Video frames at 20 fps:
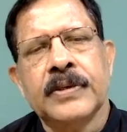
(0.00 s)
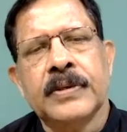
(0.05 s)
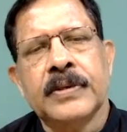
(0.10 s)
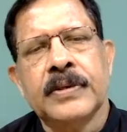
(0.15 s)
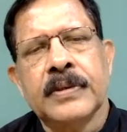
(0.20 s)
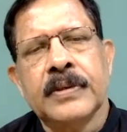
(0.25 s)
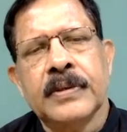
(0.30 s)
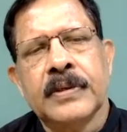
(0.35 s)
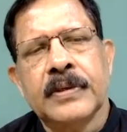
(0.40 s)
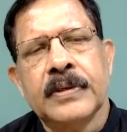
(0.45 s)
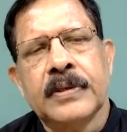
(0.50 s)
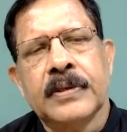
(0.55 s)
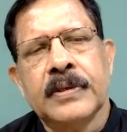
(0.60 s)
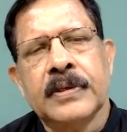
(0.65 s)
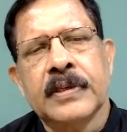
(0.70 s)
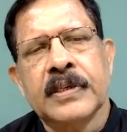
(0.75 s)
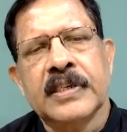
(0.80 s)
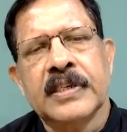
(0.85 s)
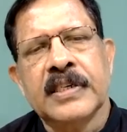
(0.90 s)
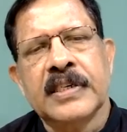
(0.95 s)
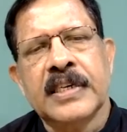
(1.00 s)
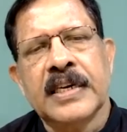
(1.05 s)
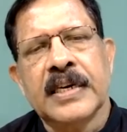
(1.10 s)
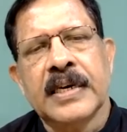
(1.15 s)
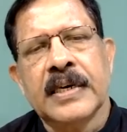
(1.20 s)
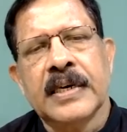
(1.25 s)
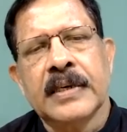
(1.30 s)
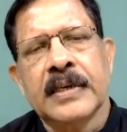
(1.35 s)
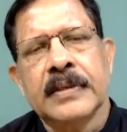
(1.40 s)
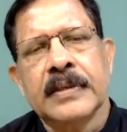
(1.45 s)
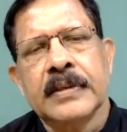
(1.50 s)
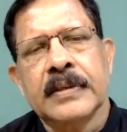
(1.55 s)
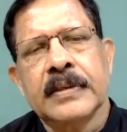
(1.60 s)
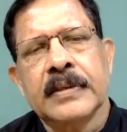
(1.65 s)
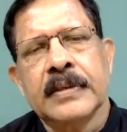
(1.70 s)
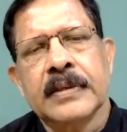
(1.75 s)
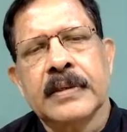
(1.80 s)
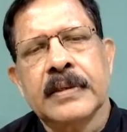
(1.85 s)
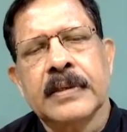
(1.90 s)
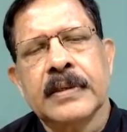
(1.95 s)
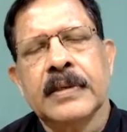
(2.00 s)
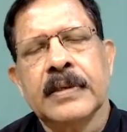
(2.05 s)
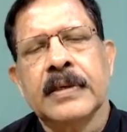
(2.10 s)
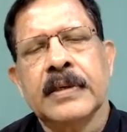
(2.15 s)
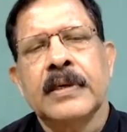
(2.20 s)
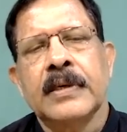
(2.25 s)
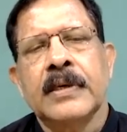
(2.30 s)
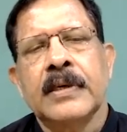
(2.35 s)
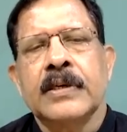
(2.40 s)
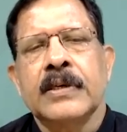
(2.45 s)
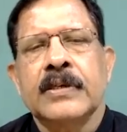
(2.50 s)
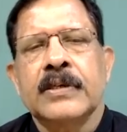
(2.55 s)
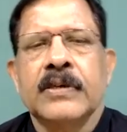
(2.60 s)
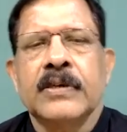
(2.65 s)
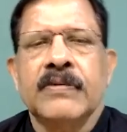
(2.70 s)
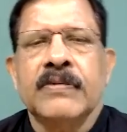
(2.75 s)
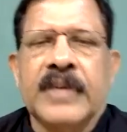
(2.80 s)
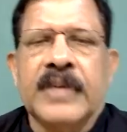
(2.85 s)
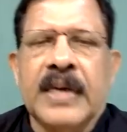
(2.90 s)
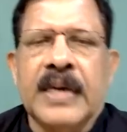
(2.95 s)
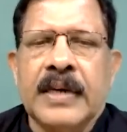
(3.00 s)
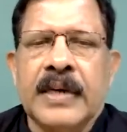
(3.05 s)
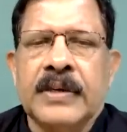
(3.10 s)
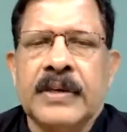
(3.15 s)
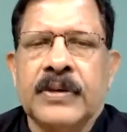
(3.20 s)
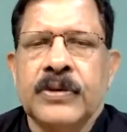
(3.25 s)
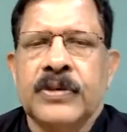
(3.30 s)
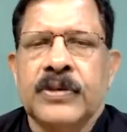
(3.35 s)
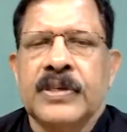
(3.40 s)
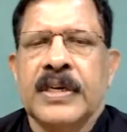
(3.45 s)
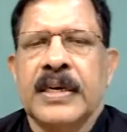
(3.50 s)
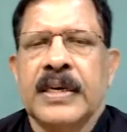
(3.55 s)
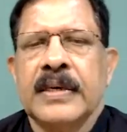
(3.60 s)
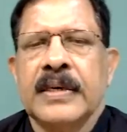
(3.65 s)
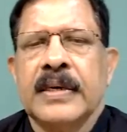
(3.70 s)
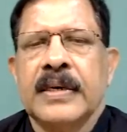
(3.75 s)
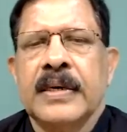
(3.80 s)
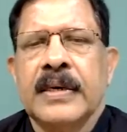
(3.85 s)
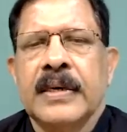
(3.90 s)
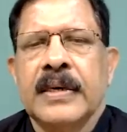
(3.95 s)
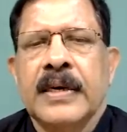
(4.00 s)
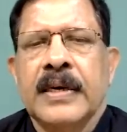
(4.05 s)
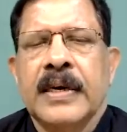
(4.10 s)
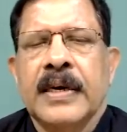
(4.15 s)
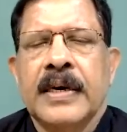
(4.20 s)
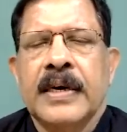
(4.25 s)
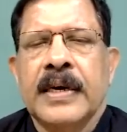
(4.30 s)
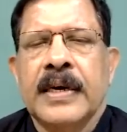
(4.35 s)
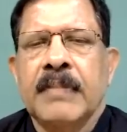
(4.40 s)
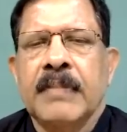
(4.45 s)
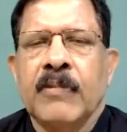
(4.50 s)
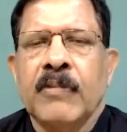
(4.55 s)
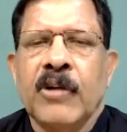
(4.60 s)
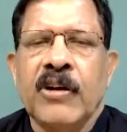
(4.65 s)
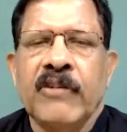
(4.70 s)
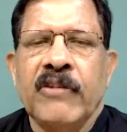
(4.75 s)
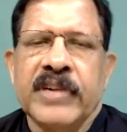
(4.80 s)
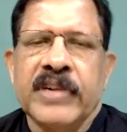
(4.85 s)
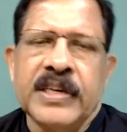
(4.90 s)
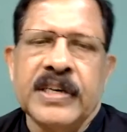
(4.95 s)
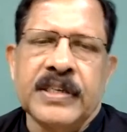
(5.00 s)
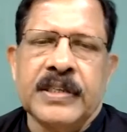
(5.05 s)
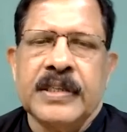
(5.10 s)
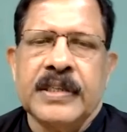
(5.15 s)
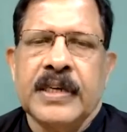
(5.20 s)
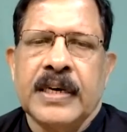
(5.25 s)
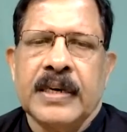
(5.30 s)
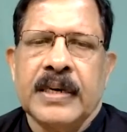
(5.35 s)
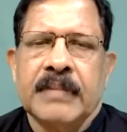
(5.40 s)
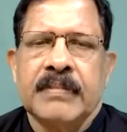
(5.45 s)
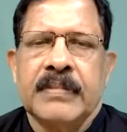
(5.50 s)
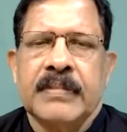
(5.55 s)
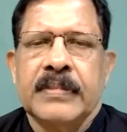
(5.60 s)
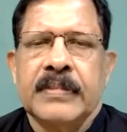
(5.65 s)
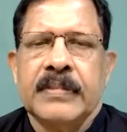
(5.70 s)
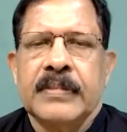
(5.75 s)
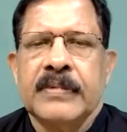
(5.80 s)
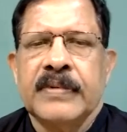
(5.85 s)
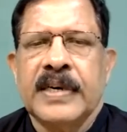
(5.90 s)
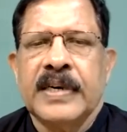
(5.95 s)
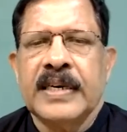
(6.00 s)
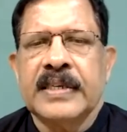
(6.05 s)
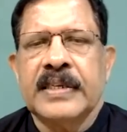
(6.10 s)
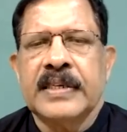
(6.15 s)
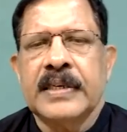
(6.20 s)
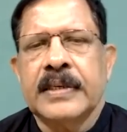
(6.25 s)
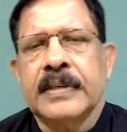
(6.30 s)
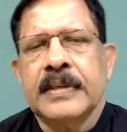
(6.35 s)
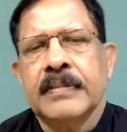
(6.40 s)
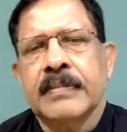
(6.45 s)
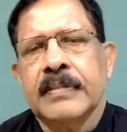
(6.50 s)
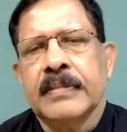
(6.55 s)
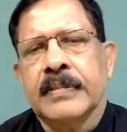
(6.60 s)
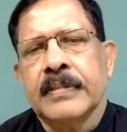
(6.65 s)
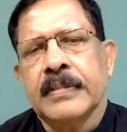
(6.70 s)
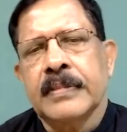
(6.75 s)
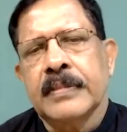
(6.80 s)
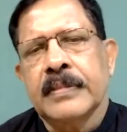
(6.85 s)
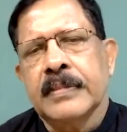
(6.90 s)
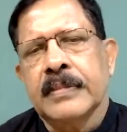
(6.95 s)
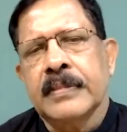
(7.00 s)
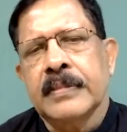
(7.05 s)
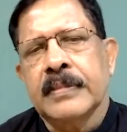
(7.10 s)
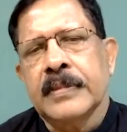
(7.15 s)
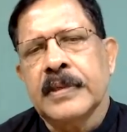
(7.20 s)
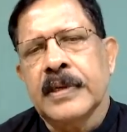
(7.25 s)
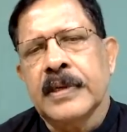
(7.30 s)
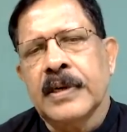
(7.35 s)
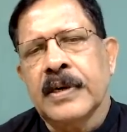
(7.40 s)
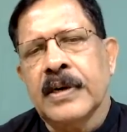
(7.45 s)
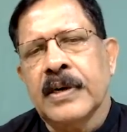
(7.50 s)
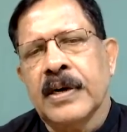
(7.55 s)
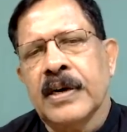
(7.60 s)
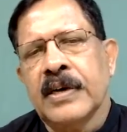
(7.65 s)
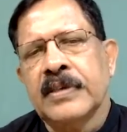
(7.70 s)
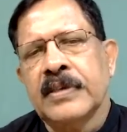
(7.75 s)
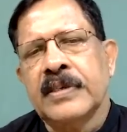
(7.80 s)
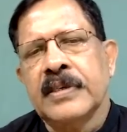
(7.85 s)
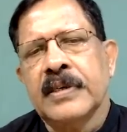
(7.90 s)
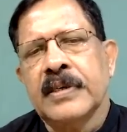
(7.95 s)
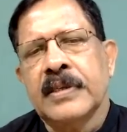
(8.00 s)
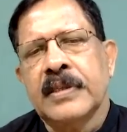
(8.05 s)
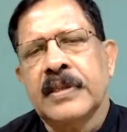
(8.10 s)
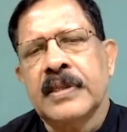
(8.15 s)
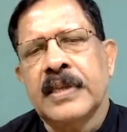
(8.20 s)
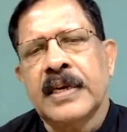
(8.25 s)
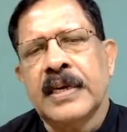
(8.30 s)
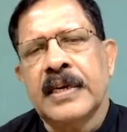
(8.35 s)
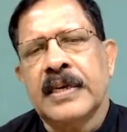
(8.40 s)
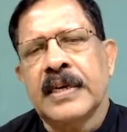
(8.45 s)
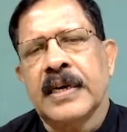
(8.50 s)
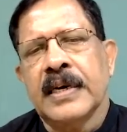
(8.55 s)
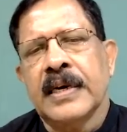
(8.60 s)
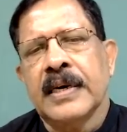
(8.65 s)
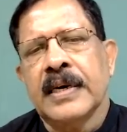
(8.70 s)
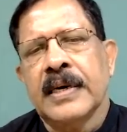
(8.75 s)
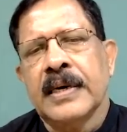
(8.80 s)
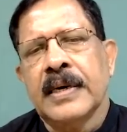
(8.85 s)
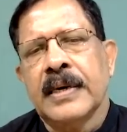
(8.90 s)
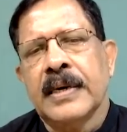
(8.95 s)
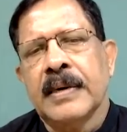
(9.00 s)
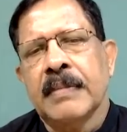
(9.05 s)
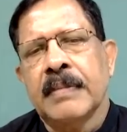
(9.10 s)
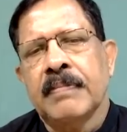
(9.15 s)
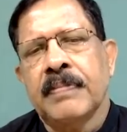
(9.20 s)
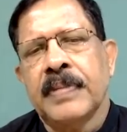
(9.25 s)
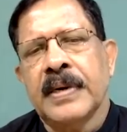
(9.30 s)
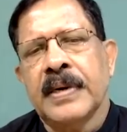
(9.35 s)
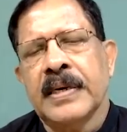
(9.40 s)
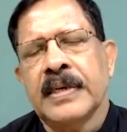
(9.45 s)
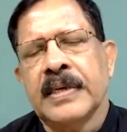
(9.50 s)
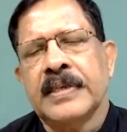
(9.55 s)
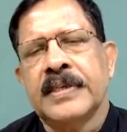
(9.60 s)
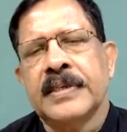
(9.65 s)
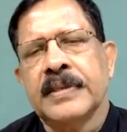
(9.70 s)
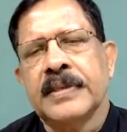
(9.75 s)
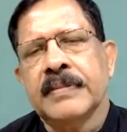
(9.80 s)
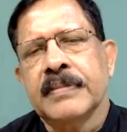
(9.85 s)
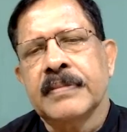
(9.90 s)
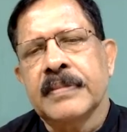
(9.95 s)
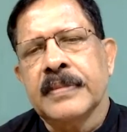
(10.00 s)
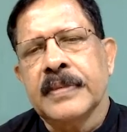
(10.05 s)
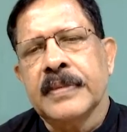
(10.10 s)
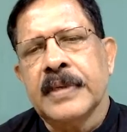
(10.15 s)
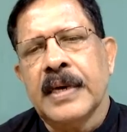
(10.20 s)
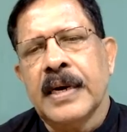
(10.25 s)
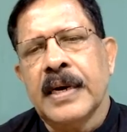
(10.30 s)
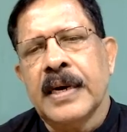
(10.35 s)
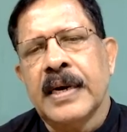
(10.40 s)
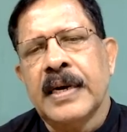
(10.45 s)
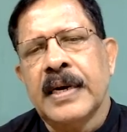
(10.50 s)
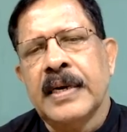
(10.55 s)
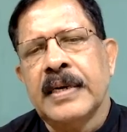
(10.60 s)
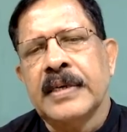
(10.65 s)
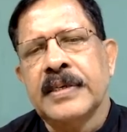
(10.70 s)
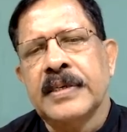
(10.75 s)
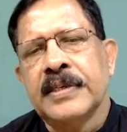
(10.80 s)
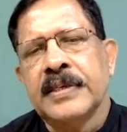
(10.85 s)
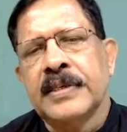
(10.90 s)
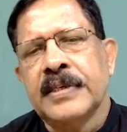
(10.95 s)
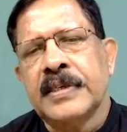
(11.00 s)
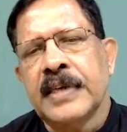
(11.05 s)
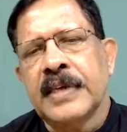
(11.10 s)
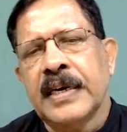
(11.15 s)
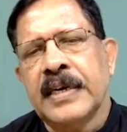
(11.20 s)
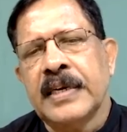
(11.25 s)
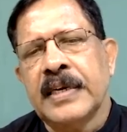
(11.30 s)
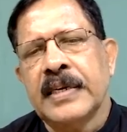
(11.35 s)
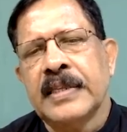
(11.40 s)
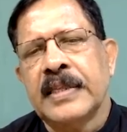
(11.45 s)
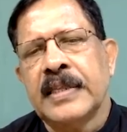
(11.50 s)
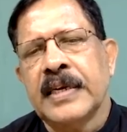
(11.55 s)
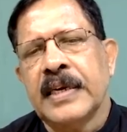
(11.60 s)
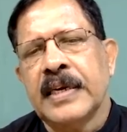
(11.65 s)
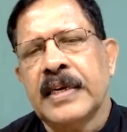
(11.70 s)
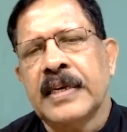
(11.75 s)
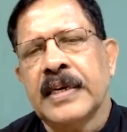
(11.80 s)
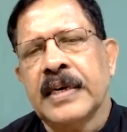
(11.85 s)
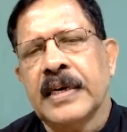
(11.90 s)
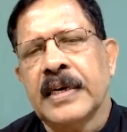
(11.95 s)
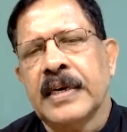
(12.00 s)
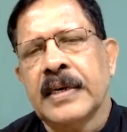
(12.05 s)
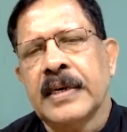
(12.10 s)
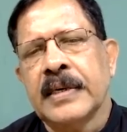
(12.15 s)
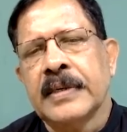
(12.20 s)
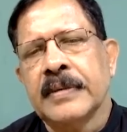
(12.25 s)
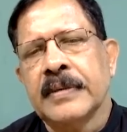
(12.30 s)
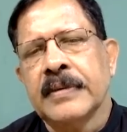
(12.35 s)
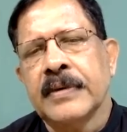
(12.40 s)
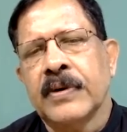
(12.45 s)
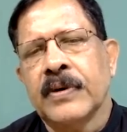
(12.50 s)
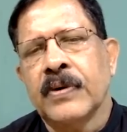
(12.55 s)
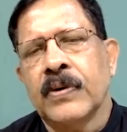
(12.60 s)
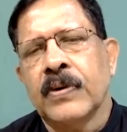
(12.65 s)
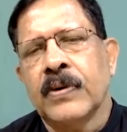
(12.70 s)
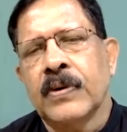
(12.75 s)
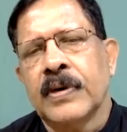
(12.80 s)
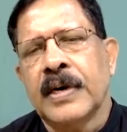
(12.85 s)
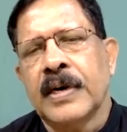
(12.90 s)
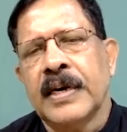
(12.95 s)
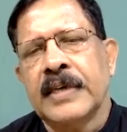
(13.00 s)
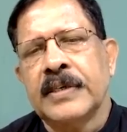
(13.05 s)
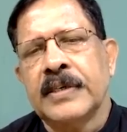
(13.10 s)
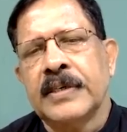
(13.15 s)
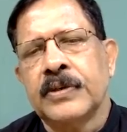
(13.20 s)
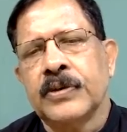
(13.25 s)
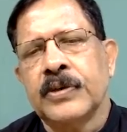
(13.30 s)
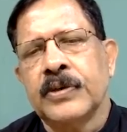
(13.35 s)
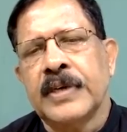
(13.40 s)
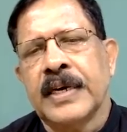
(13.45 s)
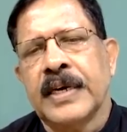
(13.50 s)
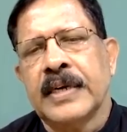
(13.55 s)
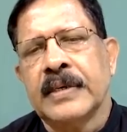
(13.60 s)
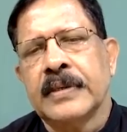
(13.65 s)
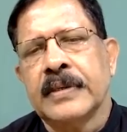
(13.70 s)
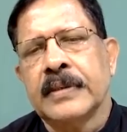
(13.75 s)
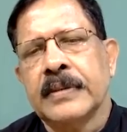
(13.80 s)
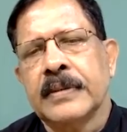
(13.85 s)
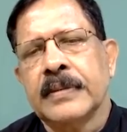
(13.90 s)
to 16. So we are using de Moivre's theorem. What is it? Cos theta plus I sine theta whole raised to n